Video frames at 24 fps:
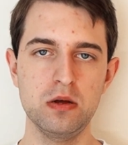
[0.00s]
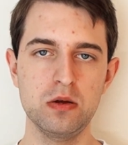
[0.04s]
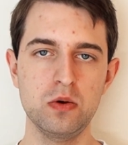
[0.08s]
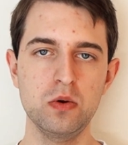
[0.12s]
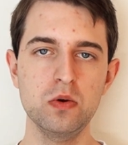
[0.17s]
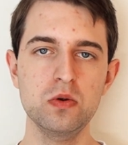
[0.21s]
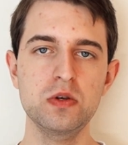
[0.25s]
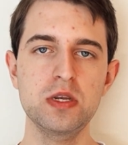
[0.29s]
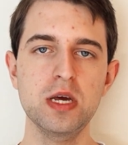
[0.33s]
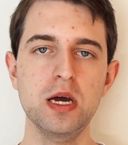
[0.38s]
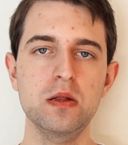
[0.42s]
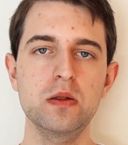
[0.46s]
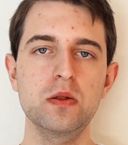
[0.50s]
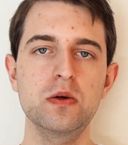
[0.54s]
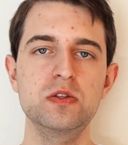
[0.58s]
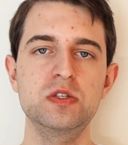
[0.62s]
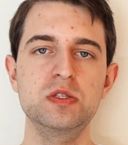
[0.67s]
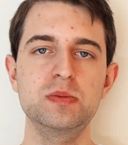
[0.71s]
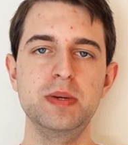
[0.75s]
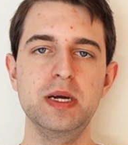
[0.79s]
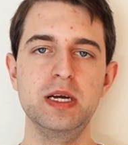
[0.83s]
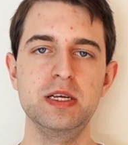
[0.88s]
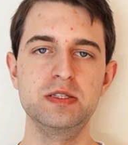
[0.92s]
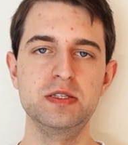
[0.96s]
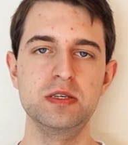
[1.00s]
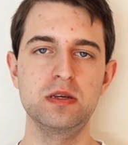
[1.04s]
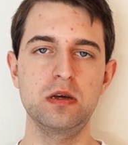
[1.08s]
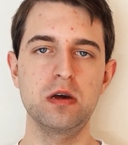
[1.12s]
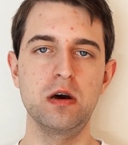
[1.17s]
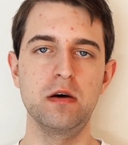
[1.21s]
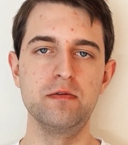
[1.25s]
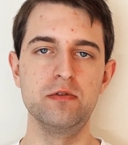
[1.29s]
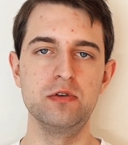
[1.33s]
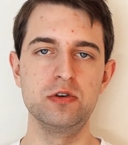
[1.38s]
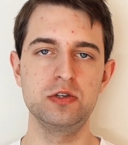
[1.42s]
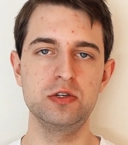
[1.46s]
Good download speeds and
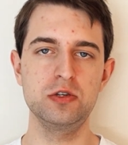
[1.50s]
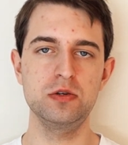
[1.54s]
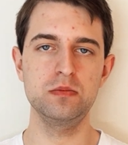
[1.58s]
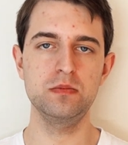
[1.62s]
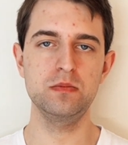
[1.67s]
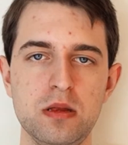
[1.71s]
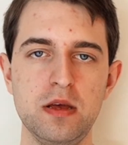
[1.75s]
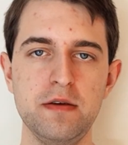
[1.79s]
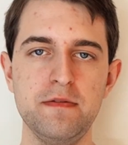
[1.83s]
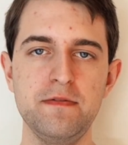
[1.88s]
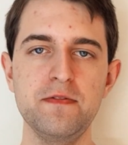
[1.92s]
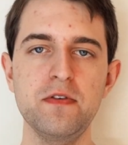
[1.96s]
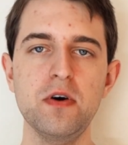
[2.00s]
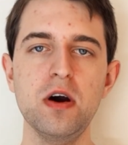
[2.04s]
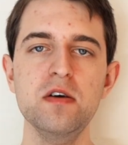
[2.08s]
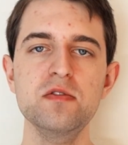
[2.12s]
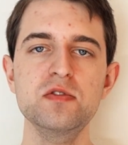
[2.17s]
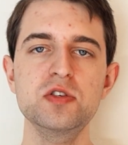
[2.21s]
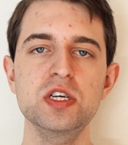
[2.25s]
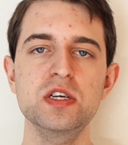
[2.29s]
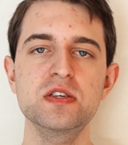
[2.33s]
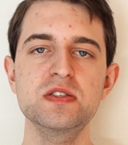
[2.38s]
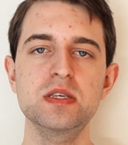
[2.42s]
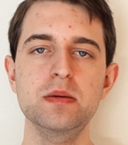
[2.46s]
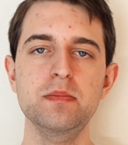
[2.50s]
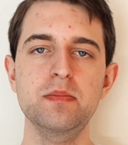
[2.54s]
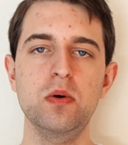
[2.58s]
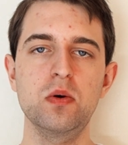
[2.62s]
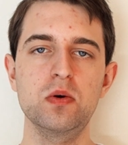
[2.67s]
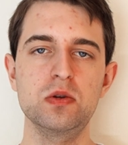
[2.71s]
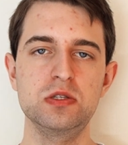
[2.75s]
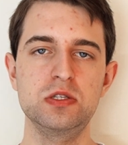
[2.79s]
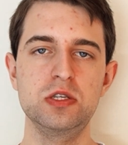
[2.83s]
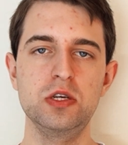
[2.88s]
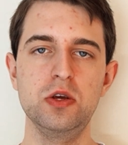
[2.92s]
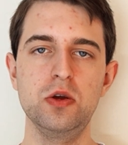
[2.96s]
coverage. If 5G is
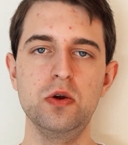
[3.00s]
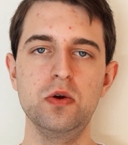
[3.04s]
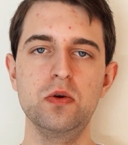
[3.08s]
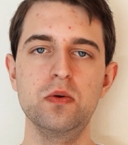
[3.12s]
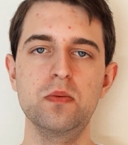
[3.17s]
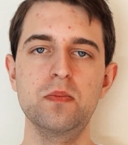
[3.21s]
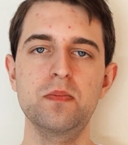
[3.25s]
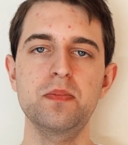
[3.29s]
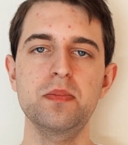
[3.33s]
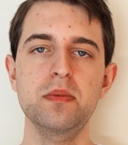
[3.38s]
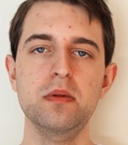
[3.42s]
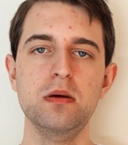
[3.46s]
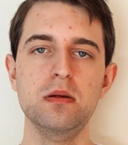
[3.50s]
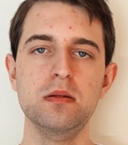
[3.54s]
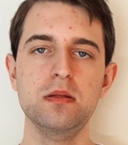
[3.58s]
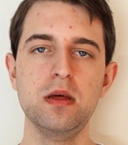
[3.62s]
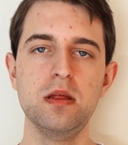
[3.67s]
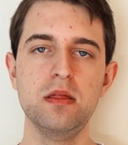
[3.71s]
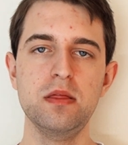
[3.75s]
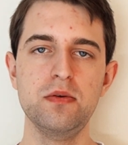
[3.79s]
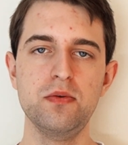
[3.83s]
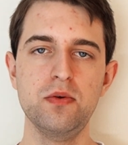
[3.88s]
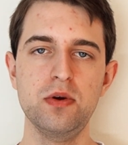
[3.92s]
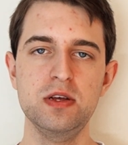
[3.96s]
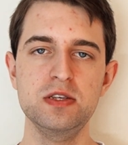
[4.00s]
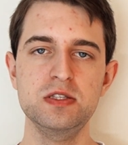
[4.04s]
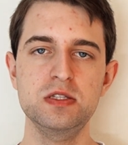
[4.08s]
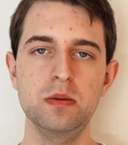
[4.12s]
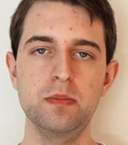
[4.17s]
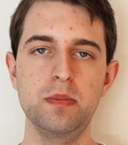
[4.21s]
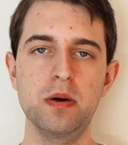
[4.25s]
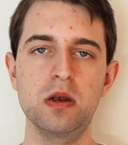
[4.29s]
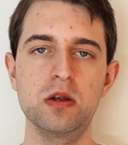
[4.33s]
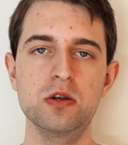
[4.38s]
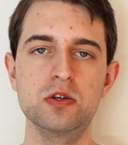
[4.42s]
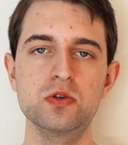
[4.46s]
important to you, then 3 is
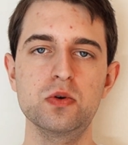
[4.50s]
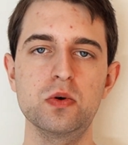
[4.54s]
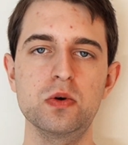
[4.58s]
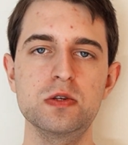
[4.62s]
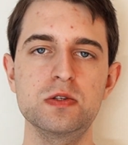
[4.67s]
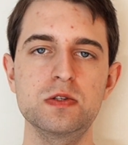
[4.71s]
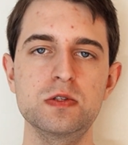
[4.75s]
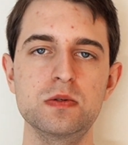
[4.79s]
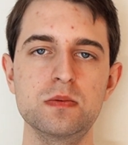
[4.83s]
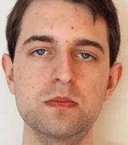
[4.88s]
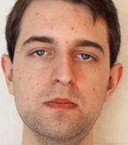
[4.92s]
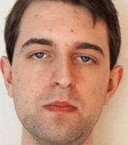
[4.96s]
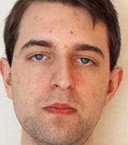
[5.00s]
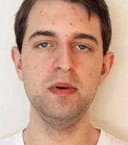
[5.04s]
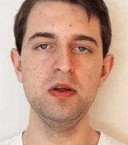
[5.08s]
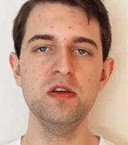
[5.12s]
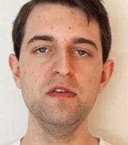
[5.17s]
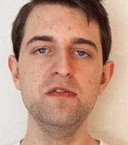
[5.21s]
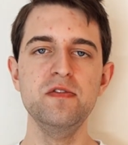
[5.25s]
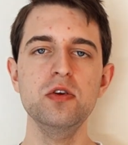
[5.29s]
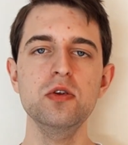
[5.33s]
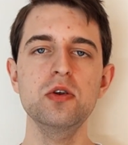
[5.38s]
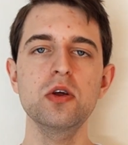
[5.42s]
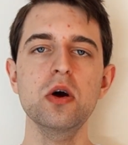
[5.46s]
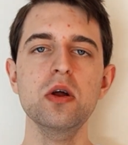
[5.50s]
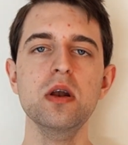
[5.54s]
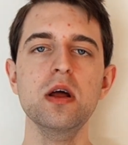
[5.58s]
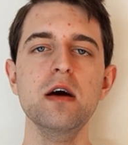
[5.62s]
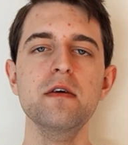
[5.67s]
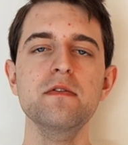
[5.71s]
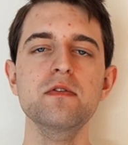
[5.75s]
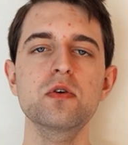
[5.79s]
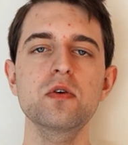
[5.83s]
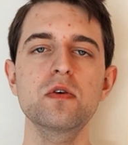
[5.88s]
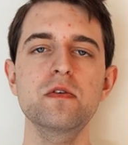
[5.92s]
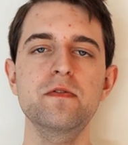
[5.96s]
the better choice. But if you don't
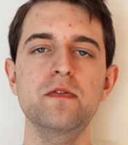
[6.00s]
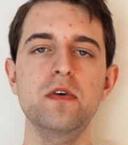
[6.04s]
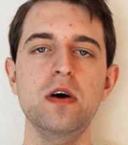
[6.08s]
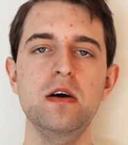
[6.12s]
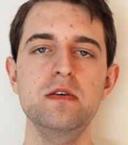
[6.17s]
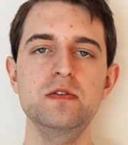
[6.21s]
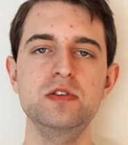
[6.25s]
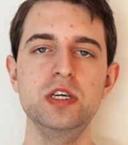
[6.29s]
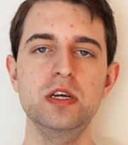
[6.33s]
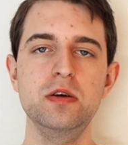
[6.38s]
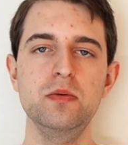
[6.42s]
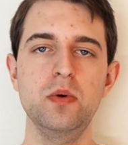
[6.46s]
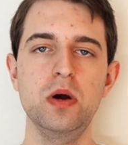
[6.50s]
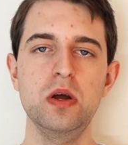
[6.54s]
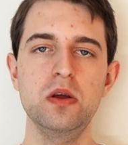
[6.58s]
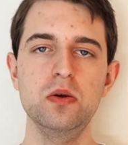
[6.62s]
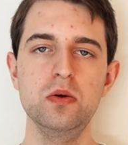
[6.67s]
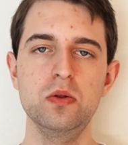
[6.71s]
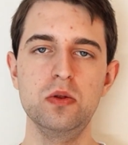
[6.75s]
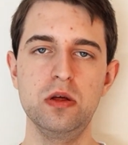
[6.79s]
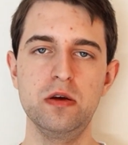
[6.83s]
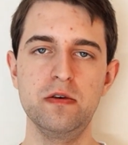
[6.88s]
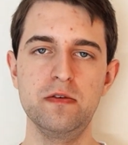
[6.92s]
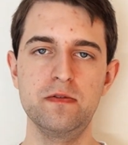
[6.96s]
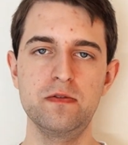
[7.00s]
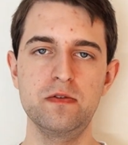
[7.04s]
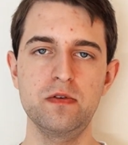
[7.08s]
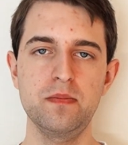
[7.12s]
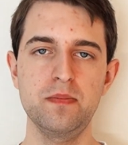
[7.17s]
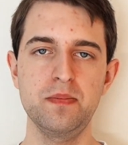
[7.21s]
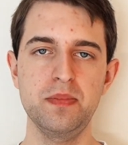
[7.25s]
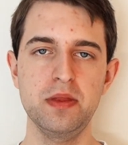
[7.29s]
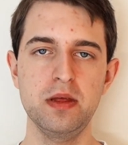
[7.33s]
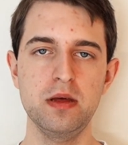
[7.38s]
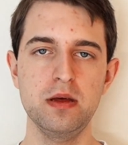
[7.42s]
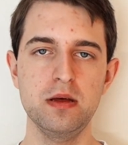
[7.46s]
have good 5G where you live,
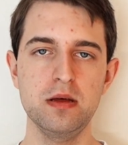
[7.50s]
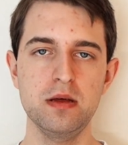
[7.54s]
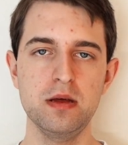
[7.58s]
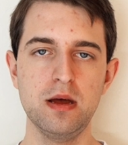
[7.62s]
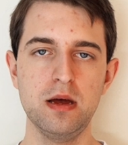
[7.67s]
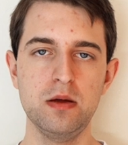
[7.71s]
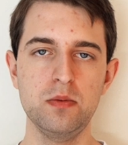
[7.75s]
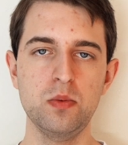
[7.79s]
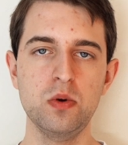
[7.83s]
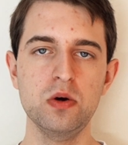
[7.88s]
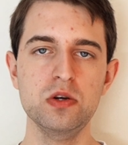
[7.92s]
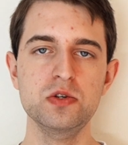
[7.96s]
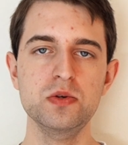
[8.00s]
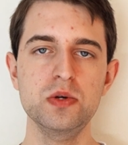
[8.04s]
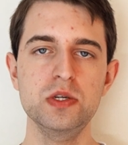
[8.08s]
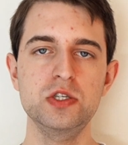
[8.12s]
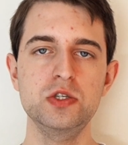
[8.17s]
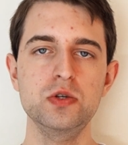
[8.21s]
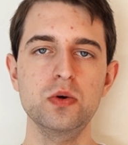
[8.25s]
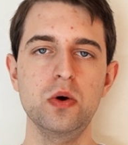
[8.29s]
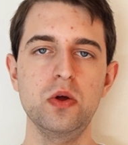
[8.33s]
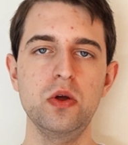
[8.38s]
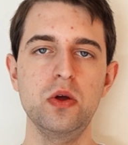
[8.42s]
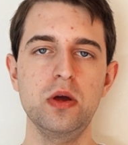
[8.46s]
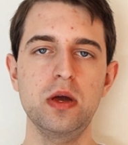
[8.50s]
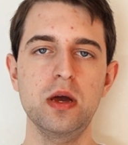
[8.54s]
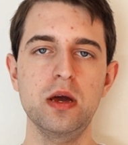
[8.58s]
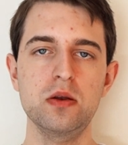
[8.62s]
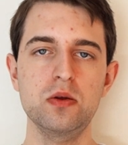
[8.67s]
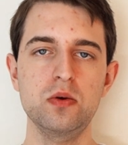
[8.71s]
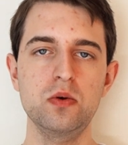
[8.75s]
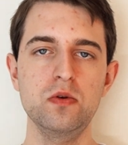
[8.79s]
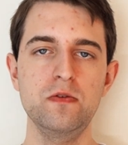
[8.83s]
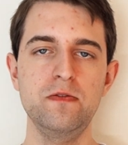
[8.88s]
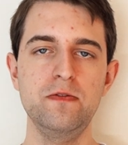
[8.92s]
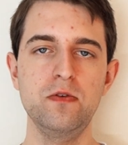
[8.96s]
and want to ensure you
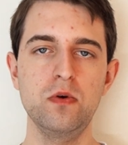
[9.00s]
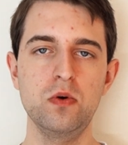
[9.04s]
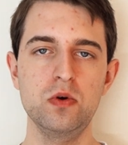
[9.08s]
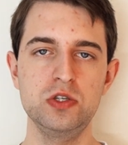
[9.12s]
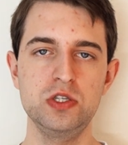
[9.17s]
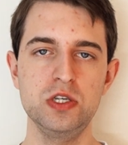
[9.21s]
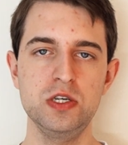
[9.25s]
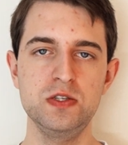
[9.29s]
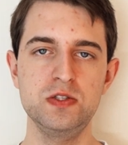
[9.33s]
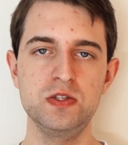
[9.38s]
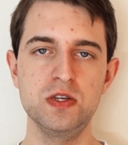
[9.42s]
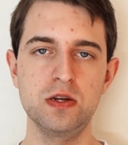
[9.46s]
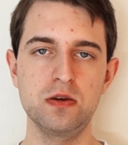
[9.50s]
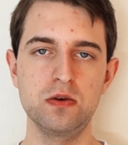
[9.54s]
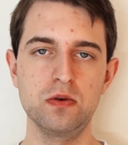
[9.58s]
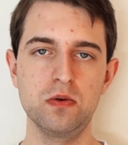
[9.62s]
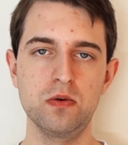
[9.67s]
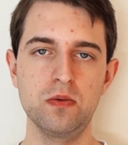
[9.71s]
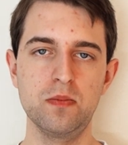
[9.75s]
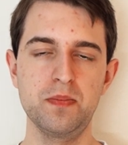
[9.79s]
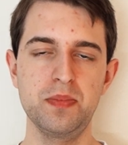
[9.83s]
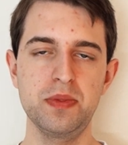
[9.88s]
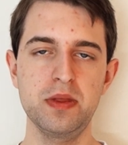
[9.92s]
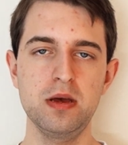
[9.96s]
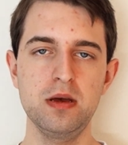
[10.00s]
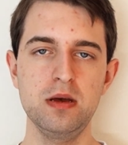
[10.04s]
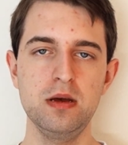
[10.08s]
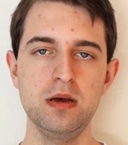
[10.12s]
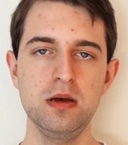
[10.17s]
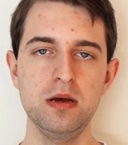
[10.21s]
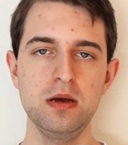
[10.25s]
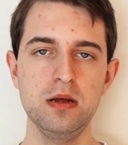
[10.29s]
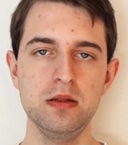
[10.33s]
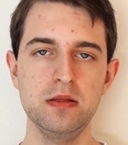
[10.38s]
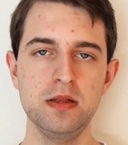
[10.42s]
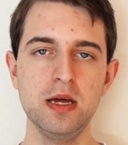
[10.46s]
get good 4G signal,
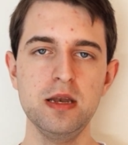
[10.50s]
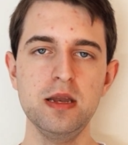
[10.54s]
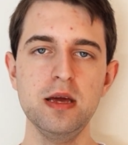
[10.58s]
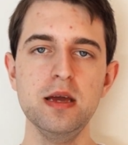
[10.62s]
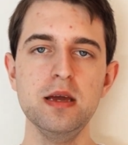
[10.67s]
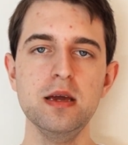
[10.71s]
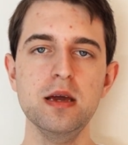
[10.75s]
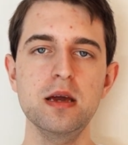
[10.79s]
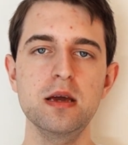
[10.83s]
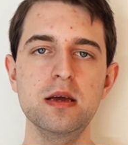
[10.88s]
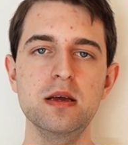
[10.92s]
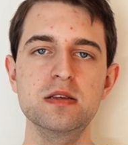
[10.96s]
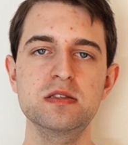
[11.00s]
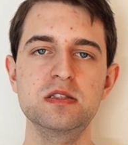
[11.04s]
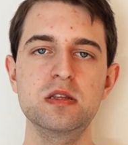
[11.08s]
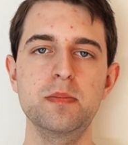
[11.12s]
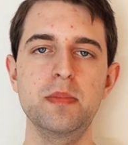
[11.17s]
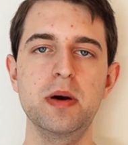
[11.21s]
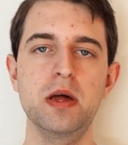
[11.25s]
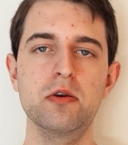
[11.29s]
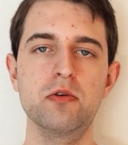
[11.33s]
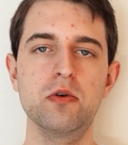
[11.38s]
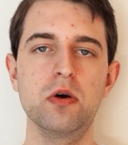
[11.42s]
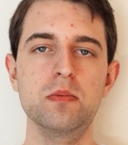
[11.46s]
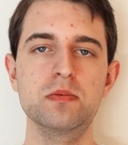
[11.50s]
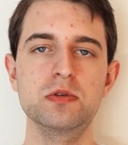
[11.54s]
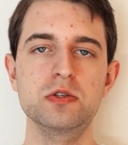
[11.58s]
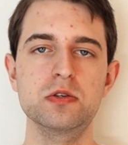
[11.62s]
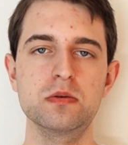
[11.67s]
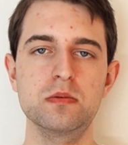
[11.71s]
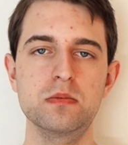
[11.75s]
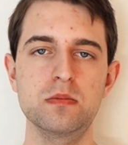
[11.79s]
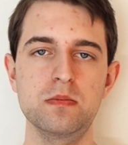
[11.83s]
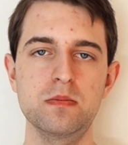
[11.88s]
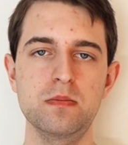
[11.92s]
then EE is the better option.